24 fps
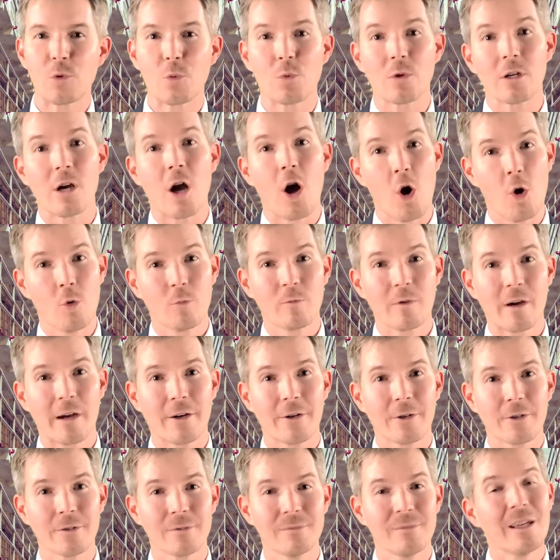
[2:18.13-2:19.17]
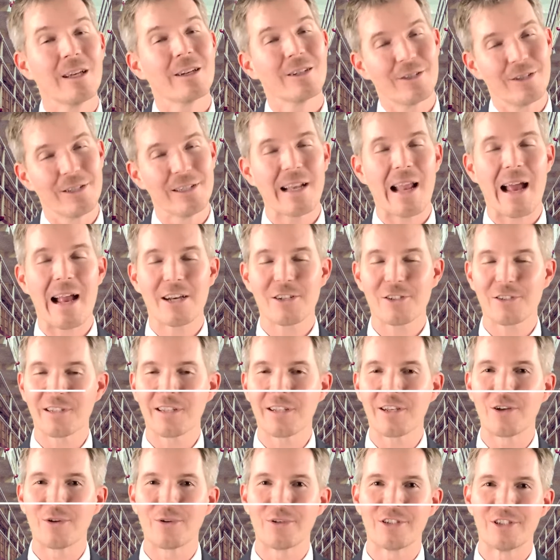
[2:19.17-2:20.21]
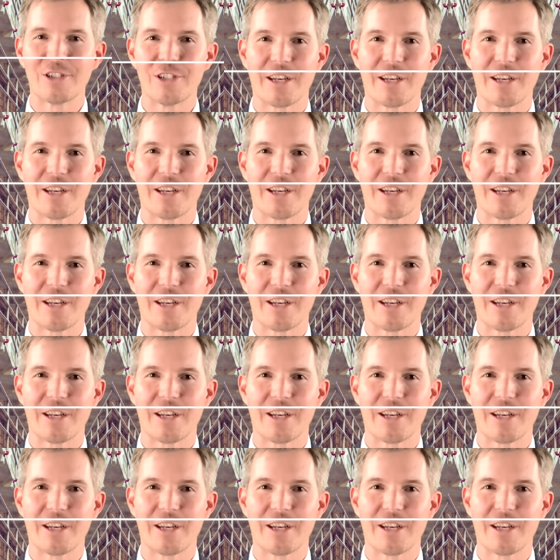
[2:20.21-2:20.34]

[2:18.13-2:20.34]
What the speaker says: where a homewrecker could actually go to